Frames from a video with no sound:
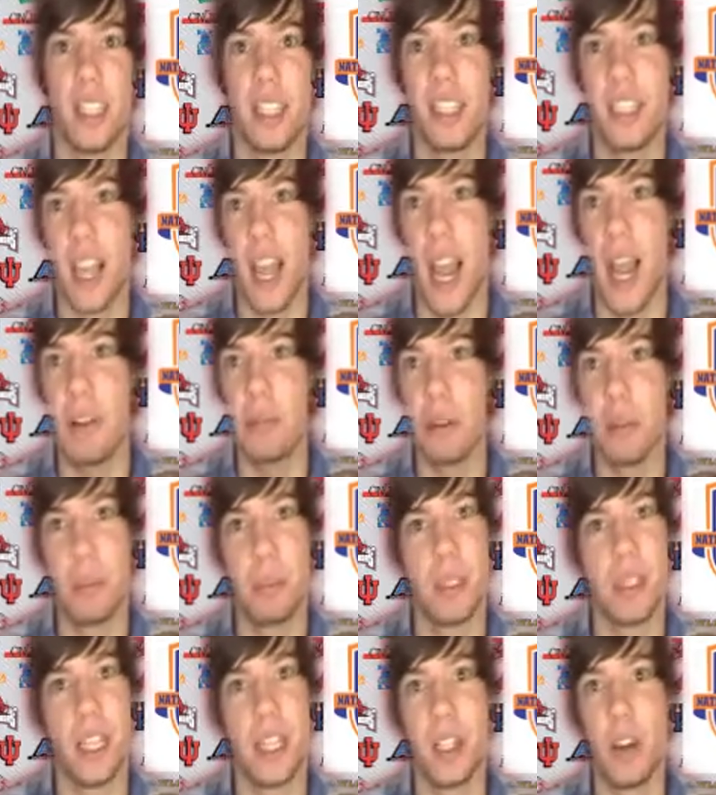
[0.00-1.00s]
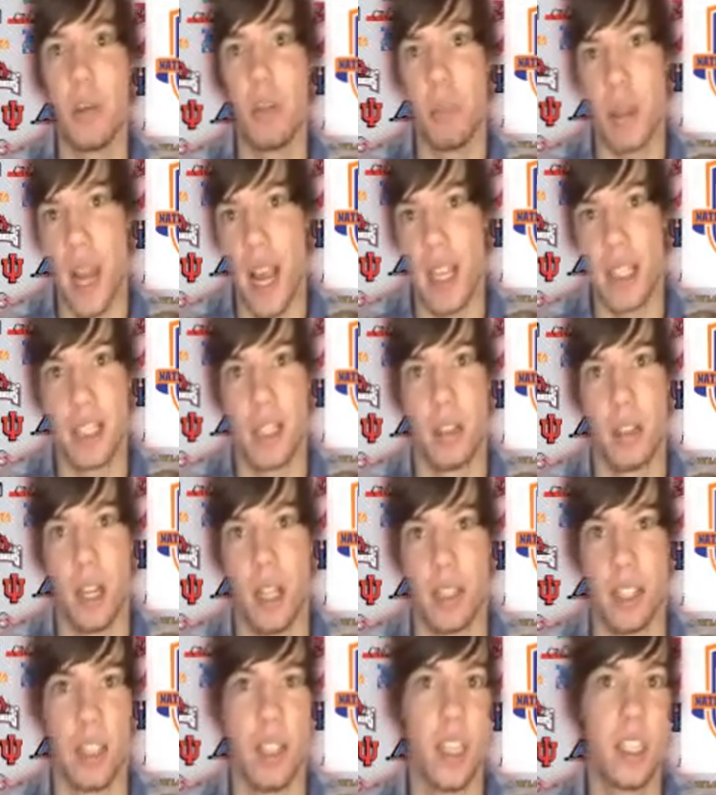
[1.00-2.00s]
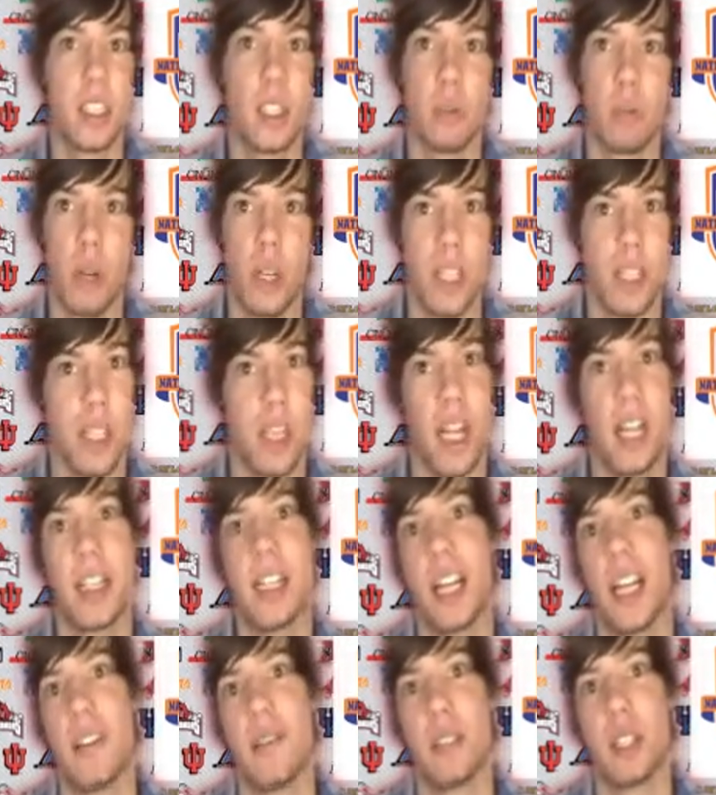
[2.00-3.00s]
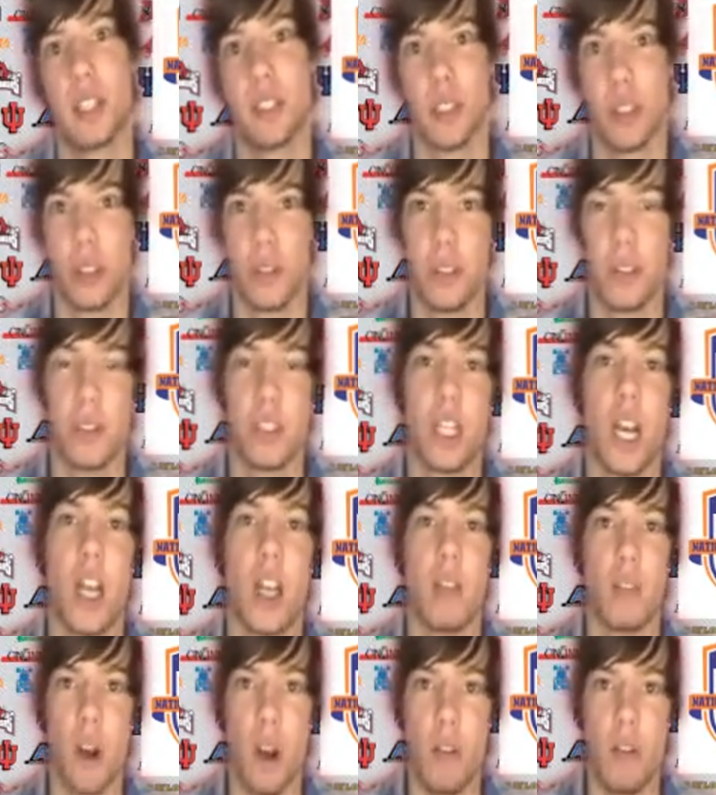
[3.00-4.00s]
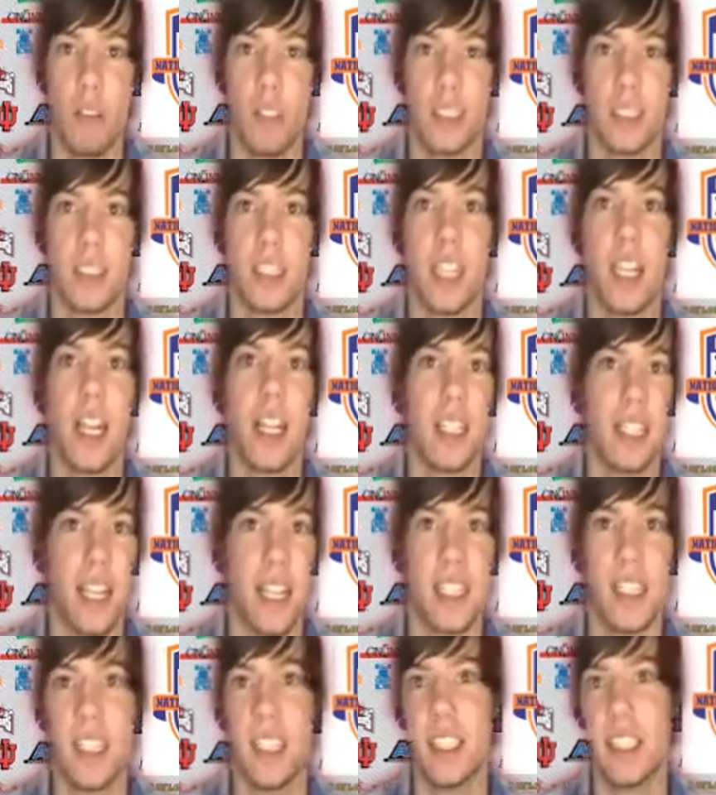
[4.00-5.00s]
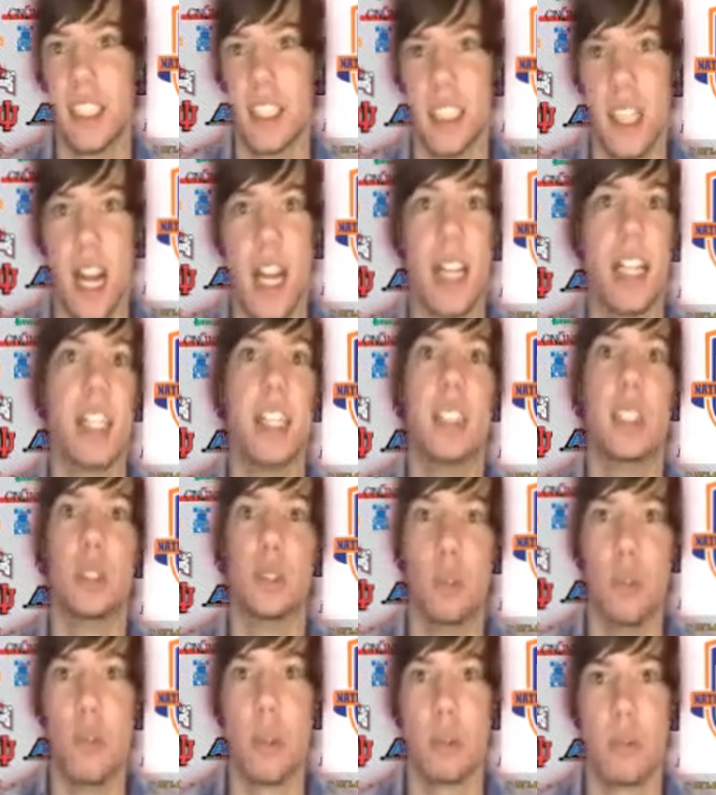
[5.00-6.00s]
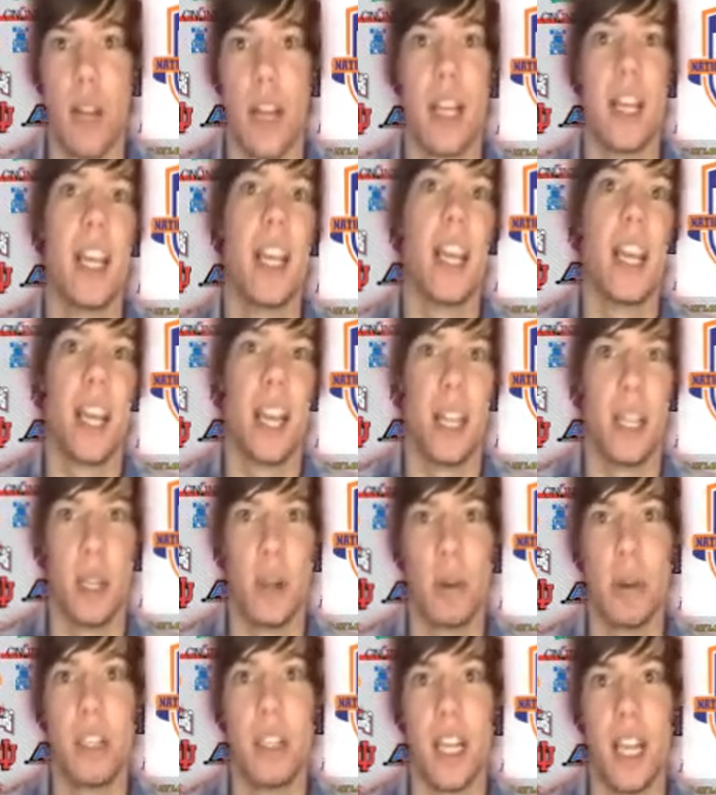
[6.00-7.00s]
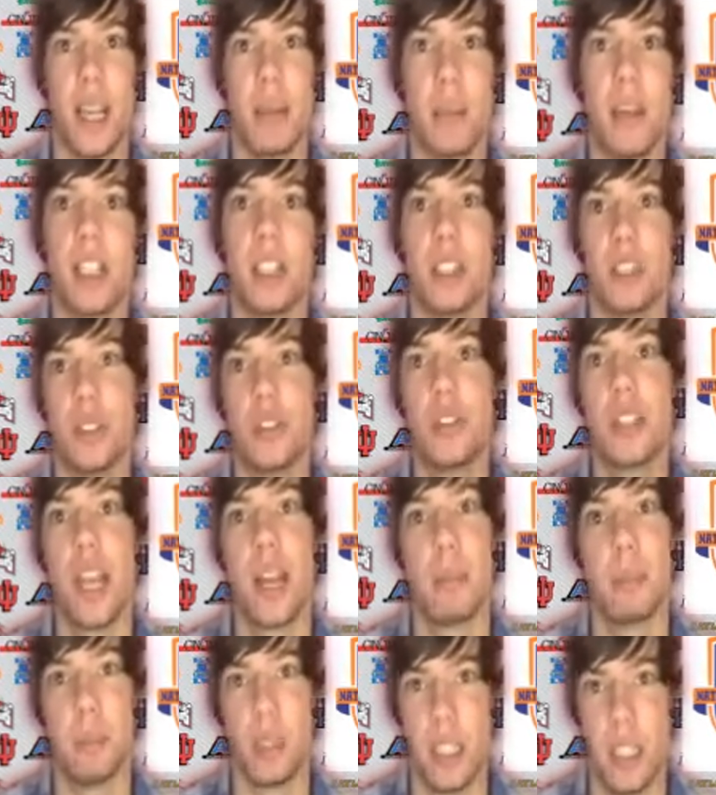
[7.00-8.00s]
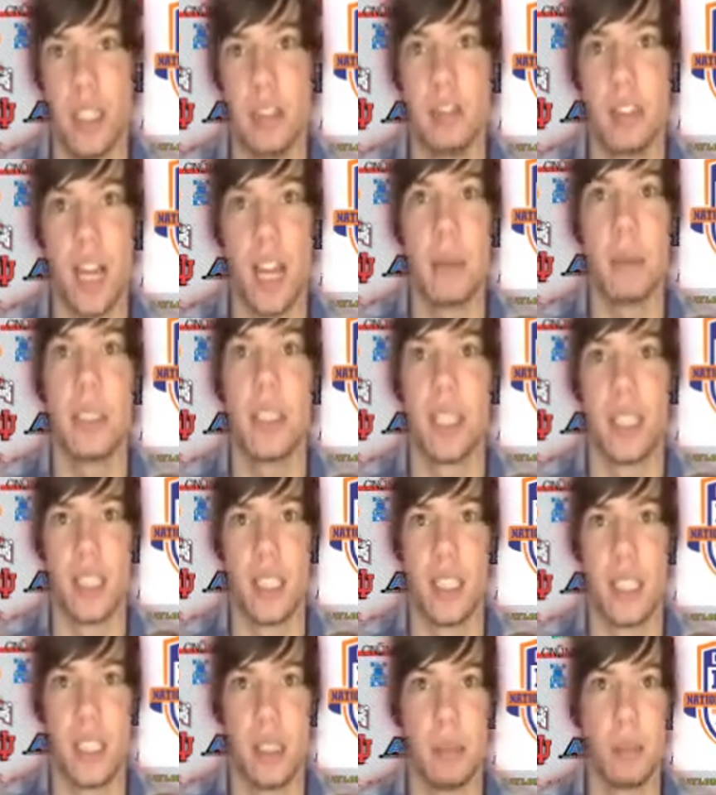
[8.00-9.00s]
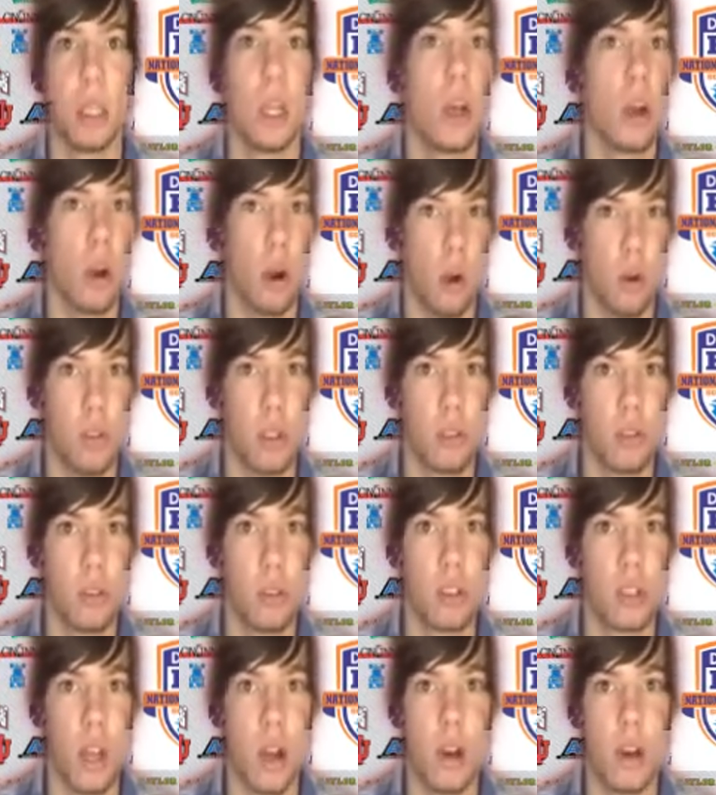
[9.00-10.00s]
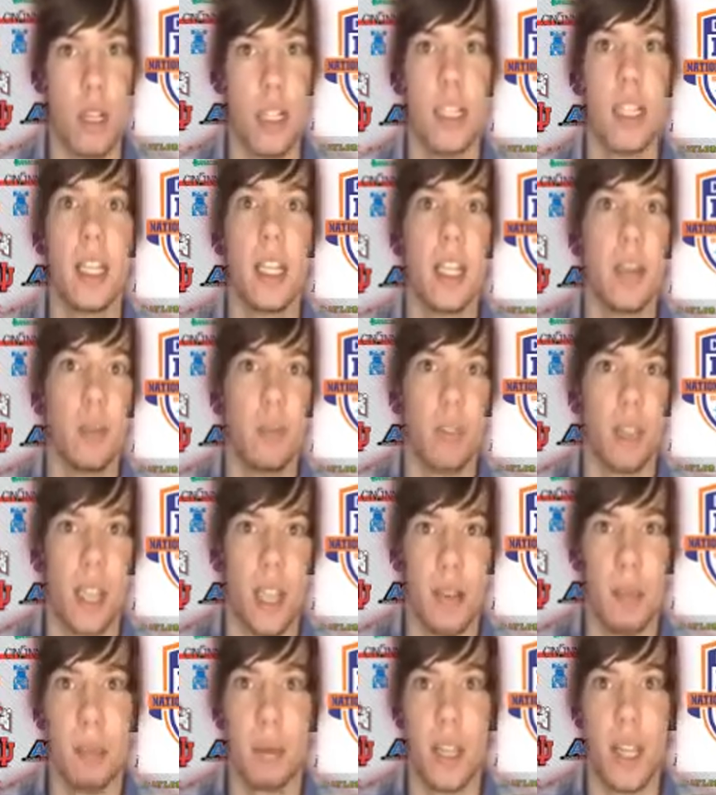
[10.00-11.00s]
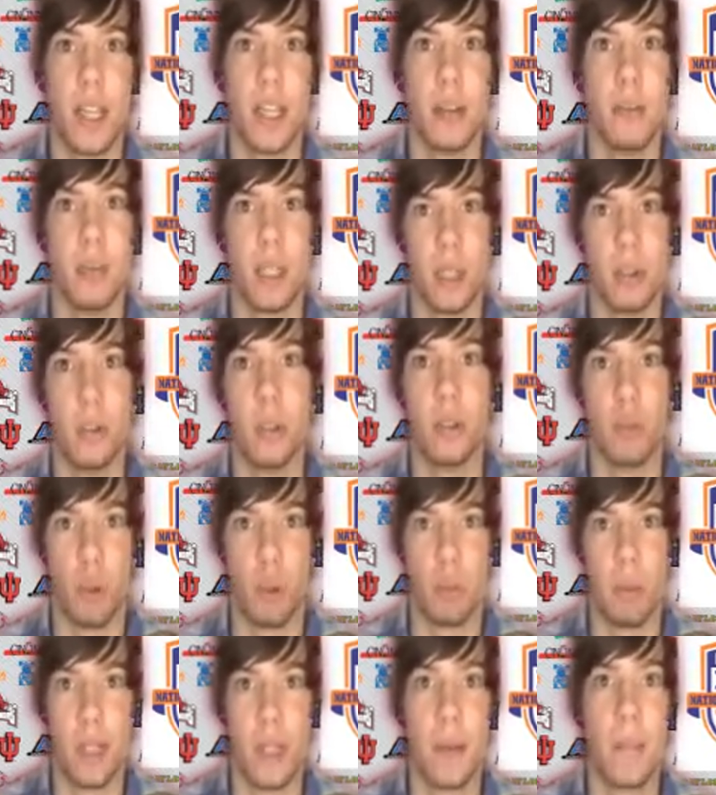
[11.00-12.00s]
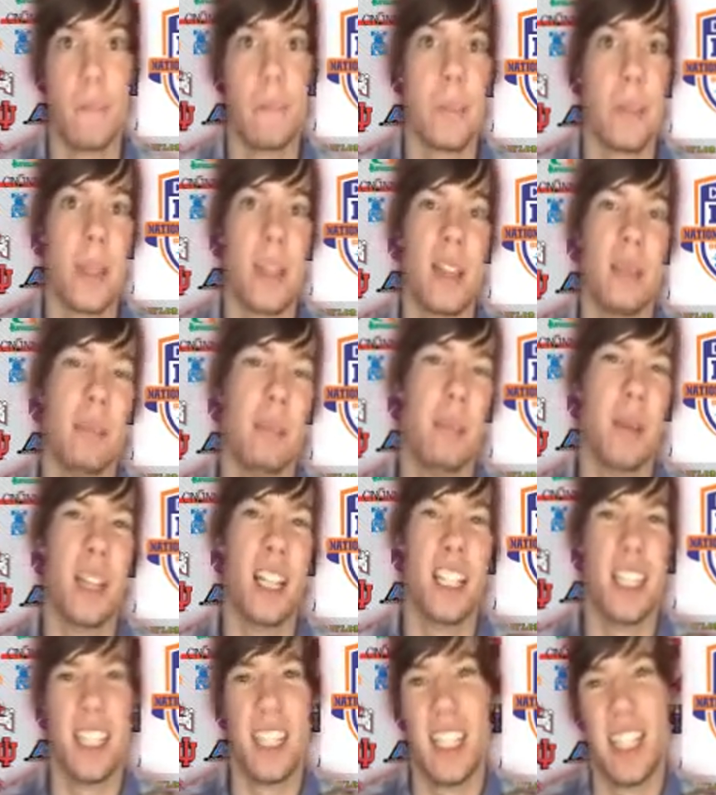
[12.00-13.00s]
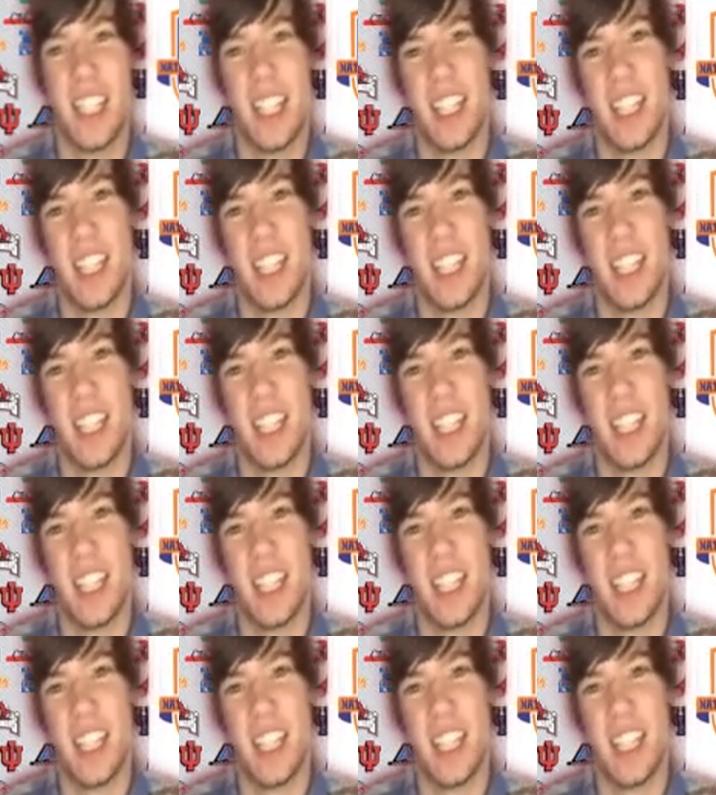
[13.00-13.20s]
He's accurate, but they don't pass it a lot. They like to run it. They like to have a conservative style of offense. Yes, he's exciting. He's dual threat. And Notre Dame has used that plenty of times against teams. OU saw it when they played them here in Norman. But